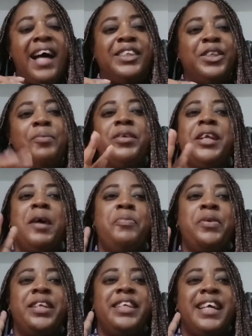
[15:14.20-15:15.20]
Something
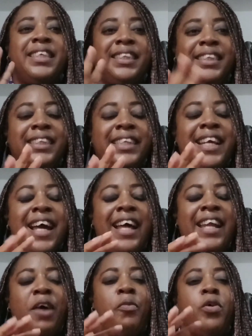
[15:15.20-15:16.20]
happened yesterday
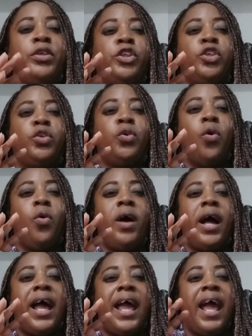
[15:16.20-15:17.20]
and I was
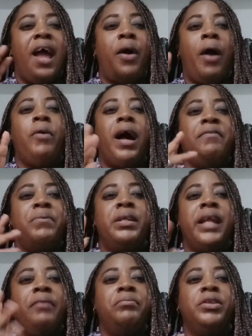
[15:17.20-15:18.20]
so I've
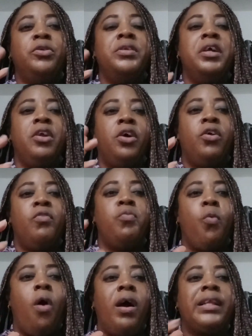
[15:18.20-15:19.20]
been doing a lot of
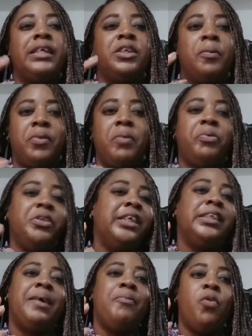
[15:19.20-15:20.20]
work. There's something
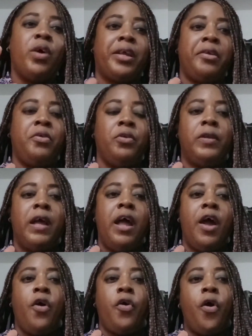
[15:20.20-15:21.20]
project I'm working on
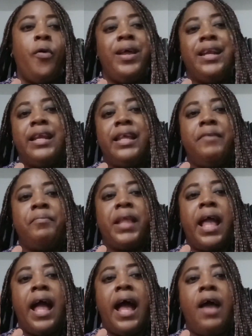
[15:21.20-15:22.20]
currently.
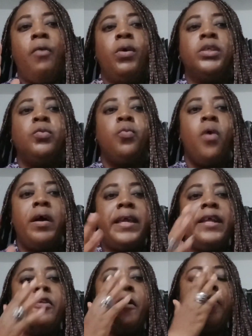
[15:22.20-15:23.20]
I was
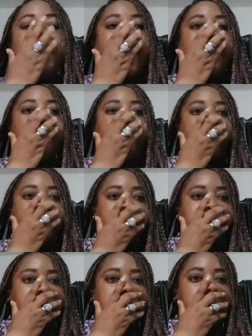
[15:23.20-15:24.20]
working on that
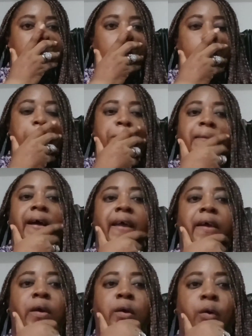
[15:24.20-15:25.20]
project. Oh
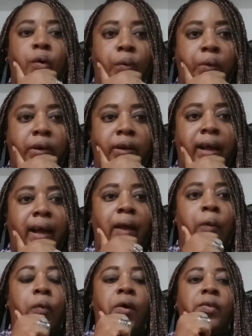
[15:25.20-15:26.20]
my god,
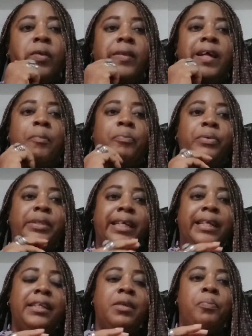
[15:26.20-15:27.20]
I worked on that
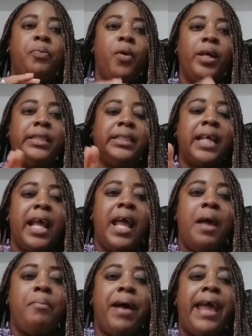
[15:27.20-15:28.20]
project at the point
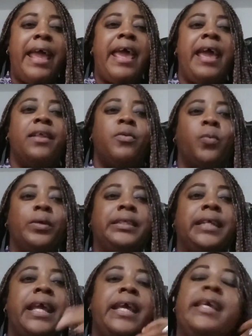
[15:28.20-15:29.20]
my head
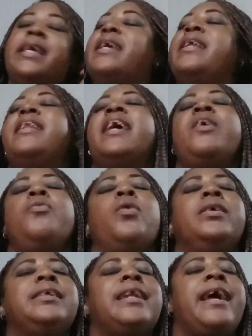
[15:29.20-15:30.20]
was aching. It
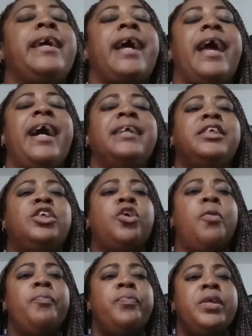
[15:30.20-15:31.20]
was like I had
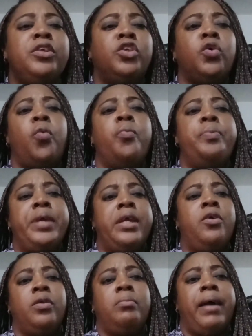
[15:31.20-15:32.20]
something so
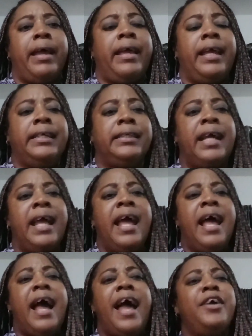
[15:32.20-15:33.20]
big on my head.
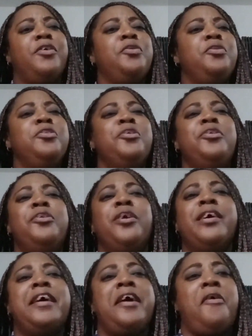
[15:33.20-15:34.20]
I could no
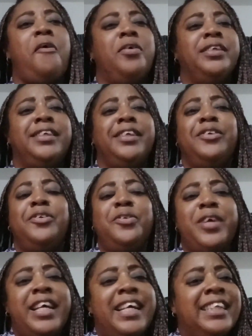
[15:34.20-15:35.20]
longer
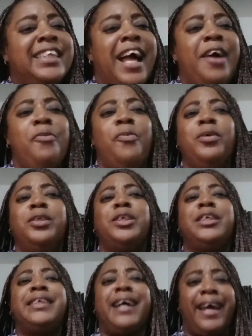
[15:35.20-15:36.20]
concentrate. I
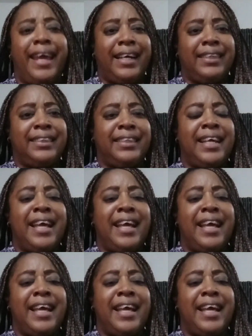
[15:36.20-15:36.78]
was tired.